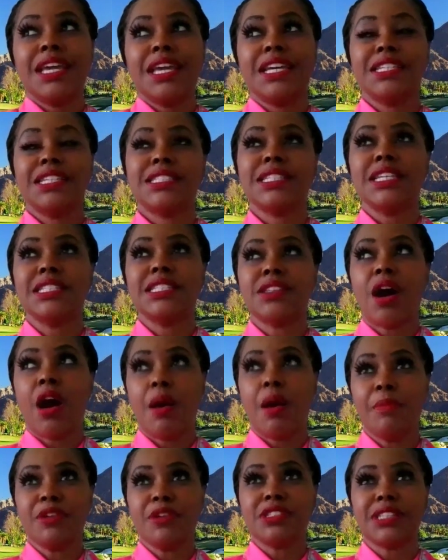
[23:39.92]
it's it's
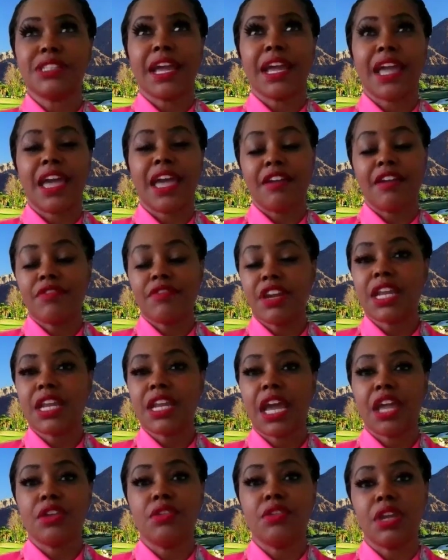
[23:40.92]
almost like every
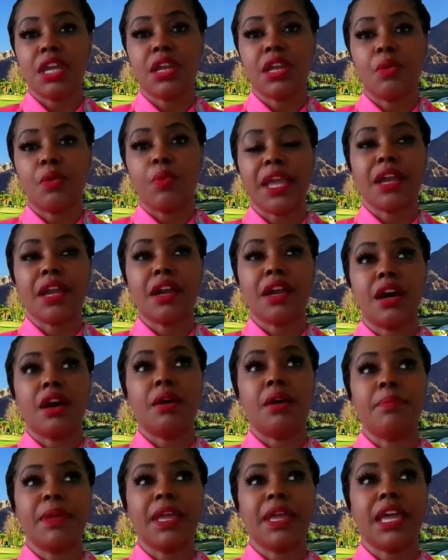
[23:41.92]
day you get to wake
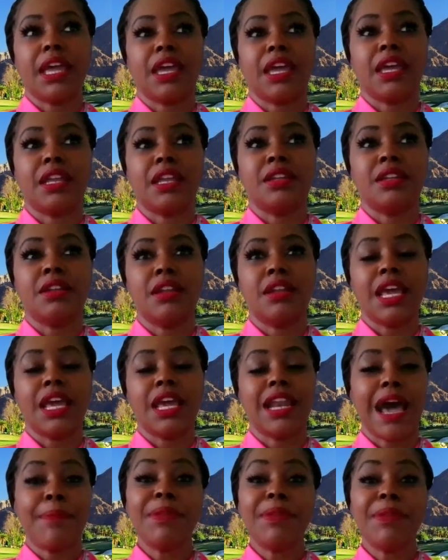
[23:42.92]
up and
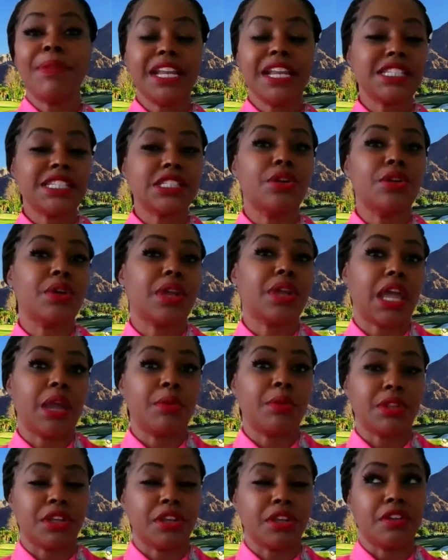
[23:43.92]
and I play this little
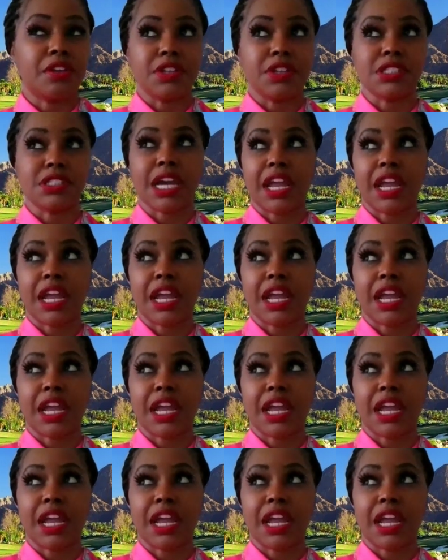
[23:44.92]
game with the universe.